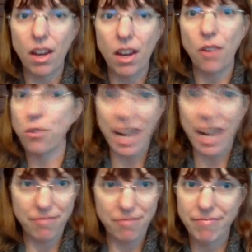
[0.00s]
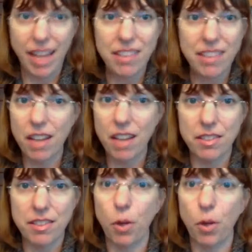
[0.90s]
oh, great, that's
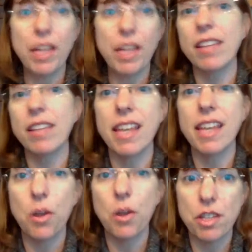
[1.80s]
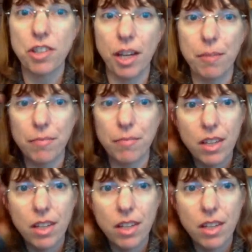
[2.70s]
awesome. Or if they, let's say they go to the gym.